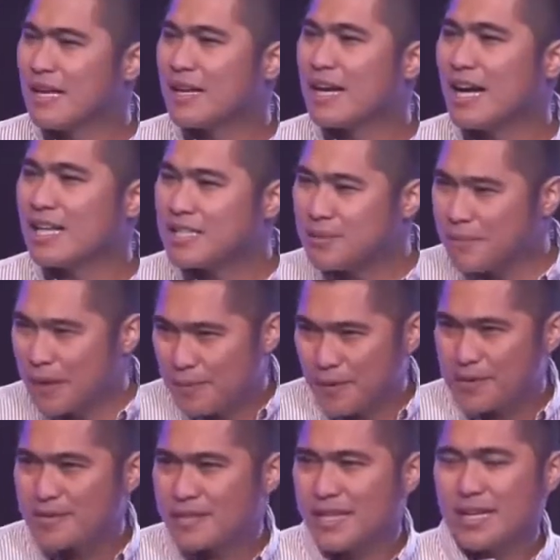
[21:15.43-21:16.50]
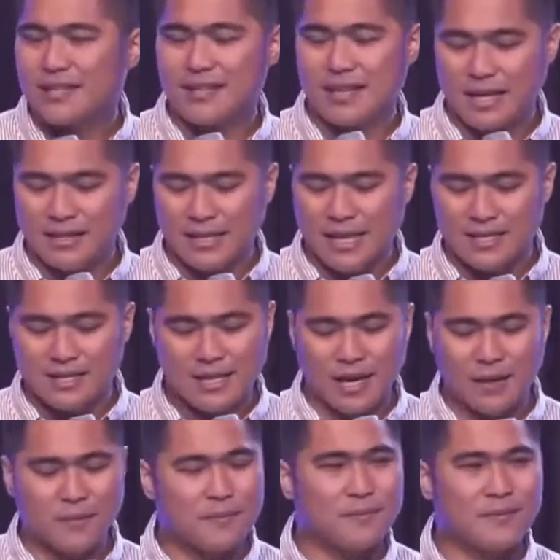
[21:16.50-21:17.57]
God's people said at that
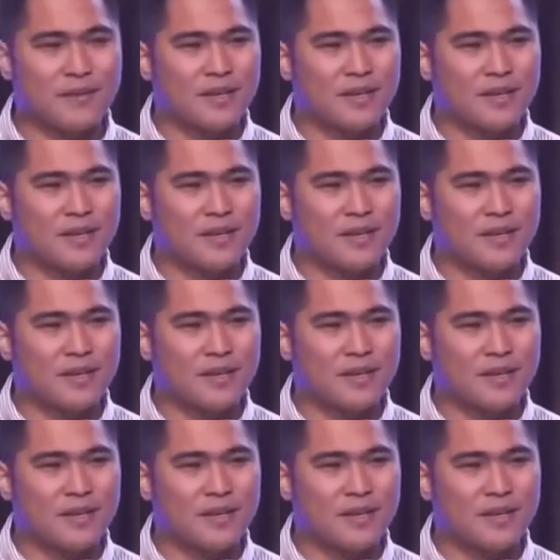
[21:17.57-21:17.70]
time,